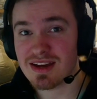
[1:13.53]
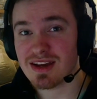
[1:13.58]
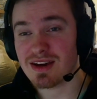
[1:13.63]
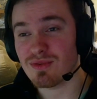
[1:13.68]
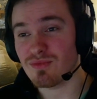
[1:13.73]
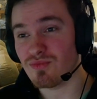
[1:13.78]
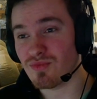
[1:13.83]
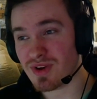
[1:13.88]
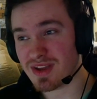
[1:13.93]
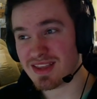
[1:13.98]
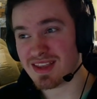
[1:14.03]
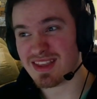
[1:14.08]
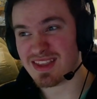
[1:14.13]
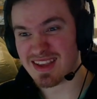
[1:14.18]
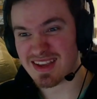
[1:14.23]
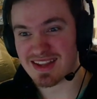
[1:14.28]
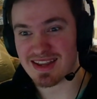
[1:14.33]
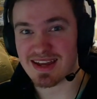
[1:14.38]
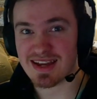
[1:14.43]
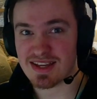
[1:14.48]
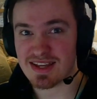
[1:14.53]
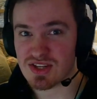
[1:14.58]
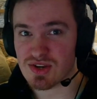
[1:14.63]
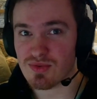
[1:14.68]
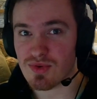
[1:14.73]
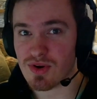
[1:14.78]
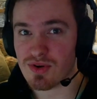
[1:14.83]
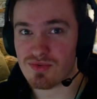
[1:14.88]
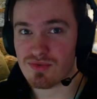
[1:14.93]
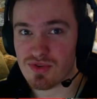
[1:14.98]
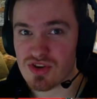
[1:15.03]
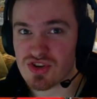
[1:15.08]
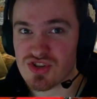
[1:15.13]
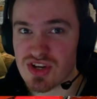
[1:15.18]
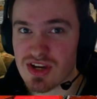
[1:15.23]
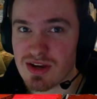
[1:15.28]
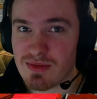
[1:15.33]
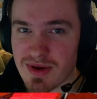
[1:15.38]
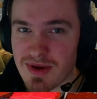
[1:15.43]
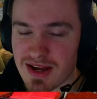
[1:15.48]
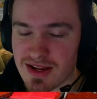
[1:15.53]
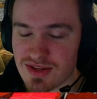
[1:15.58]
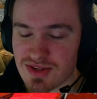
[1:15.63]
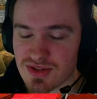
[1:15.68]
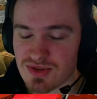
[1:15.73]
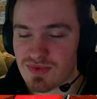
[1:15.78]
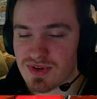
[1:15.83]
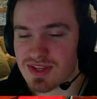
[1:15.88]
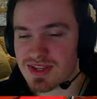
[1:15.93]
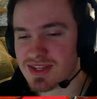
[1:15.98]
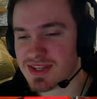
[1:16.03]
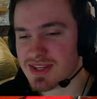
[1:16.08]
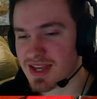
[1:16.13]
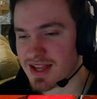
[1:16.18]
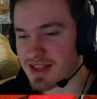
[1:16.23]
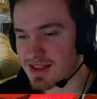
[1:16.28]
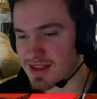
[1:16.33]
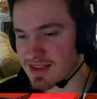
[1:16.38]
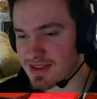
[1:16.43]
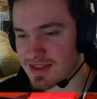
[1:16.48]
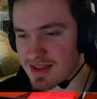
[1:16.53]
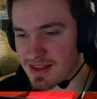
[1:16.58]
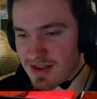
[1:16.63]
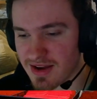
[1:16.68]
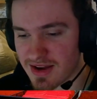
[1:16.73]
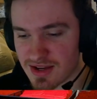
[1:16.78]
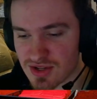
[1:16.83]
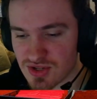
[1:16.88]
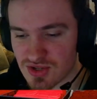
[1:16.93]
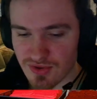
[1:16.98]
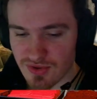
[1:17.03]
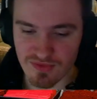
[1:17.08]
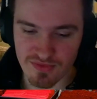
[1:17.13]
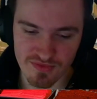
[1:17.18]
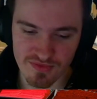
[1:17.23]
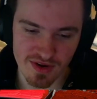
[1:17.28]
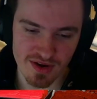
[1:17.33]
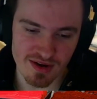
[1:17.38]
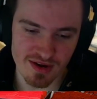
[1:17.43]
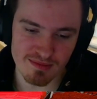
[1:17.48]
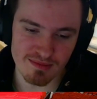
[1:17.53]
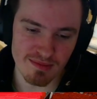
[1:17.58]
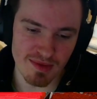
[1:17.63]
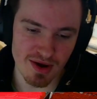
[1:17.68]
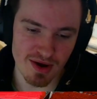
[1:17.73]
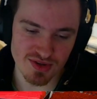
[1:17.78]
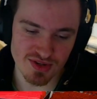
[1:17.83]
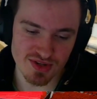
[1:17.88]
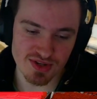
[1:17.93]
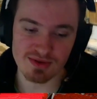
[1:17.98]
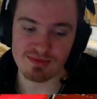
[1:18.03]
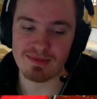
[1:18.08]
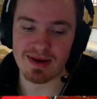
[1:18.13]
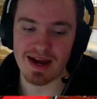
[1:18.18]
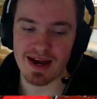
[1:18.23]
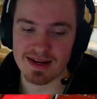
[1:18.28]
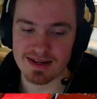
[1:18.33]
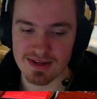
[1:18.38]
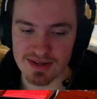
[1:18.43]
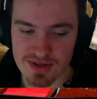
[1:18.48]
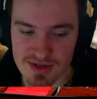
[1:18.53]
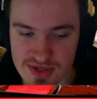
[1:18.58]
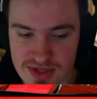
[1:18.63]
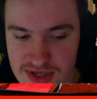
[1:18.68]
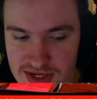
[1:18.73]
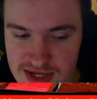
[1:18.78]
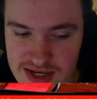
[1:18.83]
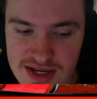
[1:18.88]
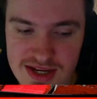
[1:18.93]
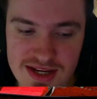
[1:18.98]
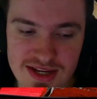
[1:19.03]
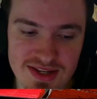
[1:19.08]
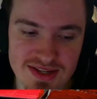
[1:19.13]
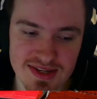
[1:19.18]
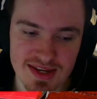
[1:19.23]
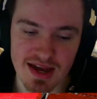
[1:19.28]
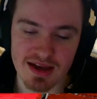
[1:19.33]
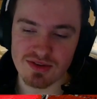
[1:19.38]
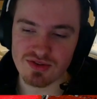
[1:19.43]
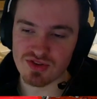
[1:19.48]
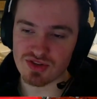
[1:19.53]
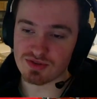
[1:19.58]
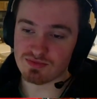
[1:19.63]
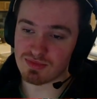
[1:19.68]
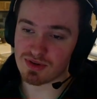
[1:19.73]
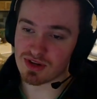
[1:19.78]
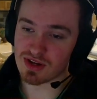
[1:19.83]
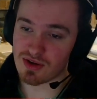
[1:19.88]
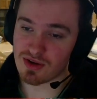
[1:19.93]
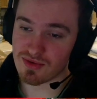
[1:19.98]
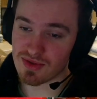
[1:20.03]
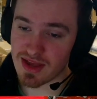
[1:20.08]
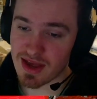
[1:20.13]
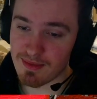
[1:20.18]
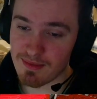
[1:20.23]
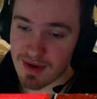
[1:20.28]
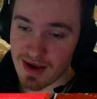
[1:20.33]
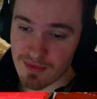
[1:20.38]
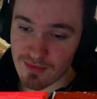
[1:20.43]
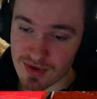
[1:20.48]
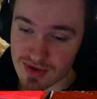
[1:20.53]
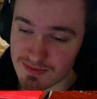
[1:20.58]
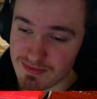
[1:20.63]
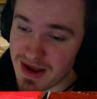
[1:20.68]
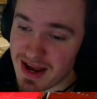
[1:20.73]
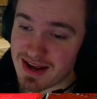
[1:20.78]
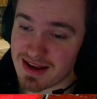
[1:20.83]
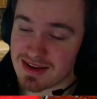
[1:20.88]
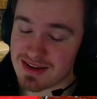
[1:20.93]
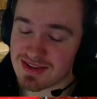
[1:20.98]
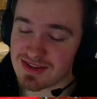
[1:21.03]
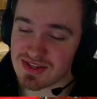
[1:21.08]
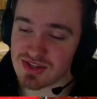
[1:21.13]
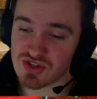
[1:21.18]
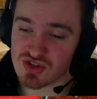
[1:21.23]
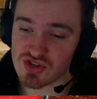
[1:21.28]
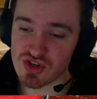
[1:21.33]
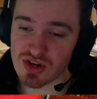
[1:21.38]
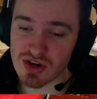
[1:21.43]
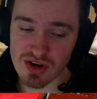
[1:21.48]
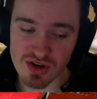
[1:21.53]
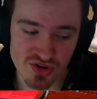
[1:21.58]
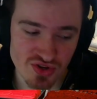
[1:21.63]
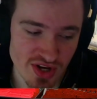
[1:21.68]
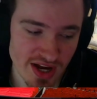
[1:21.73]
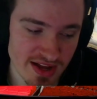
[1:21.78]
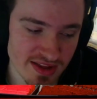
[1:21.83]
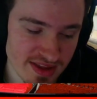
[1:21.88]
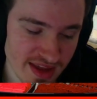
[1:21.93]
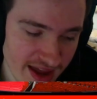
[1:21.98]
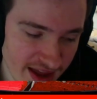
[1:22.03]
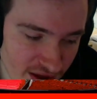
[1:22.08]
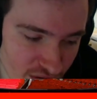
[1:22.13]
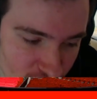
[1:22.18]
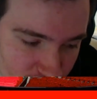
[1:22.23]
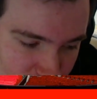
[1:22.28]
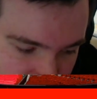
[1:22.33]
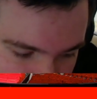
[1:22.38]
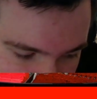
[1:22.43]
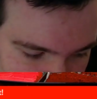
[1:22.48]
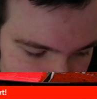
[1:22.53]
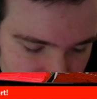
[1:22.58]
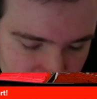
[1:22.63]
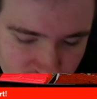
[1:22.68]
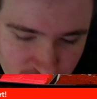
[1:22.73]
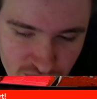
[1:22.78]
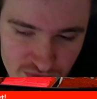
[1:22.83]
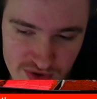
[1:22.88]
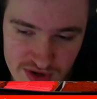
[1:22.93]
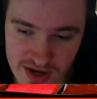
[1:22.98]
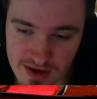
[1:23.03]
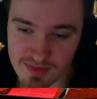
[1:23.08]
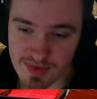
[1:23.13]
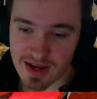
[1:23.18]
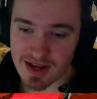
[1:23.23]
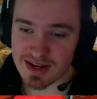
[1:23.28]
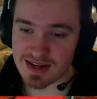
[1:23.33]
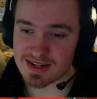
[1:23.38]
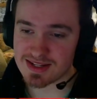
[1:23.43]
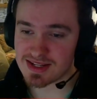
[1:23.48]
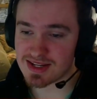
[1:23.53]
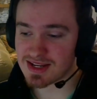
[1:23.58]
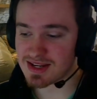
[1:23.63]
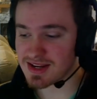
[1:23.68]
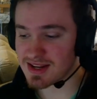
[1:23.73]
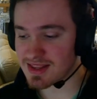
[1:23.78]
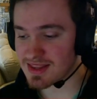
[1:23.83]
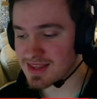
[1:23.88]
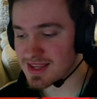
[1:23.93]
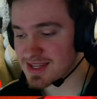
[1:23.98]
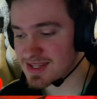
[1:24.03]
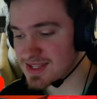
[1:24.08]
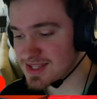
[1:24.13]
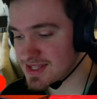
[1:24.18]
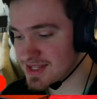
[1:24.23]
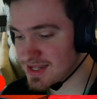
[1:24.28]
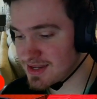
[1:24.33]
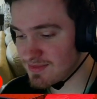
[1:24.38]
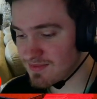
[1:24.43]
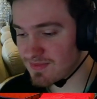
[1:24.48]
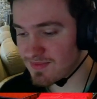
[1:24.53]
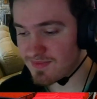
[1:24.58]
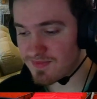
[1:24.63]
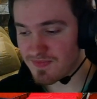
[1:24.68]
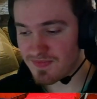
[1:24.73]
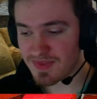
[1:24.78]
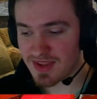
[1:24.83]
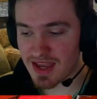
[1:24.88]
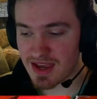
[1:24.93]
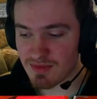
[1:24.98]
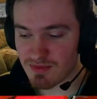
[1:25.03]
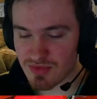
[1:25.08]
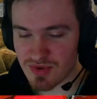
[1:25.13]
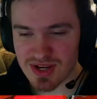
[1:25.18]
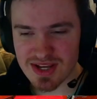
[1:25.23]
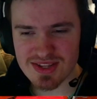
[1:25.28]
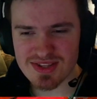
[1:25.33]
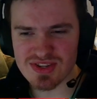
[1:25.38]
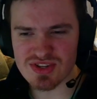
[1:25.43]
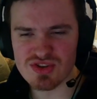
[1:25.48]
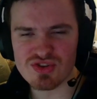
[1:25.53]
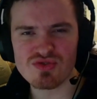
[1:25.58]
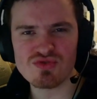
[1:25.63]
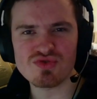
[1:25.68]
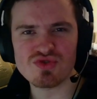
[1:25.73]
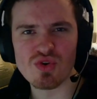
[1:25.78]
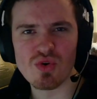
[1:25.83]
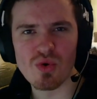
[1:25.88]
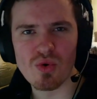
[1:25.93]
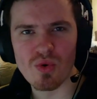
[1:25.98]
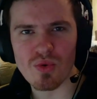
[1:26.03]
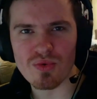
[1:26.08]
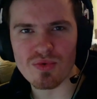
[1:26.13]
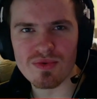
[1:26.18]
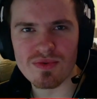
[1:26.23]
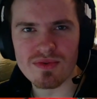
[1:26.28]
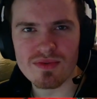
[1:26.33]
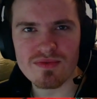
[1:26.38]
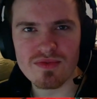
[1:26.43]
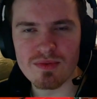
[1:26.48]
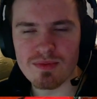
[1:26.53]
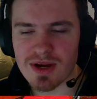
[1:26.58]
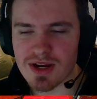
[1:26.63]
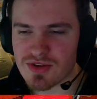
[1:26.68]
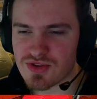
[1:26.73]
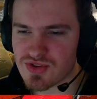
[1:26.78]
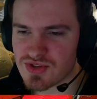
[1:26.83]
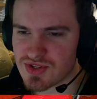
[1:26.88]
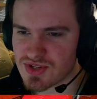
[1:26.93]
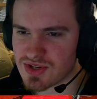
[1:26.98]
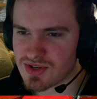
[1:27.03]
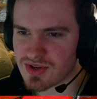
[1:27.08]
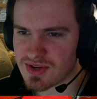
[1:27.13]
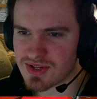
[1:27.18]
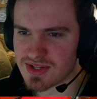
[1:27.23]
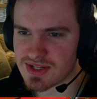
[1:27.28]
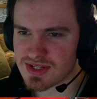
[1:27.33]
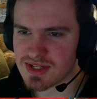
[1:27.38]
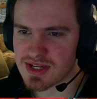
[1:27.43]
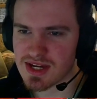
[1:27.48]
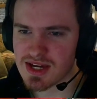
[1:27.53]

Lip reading: with the Glazer ownership and with then the likes of Murto Madness sat just below them, with bankers in charge at the helm of the football club. And this, it breeds a new dawn for Manchester United.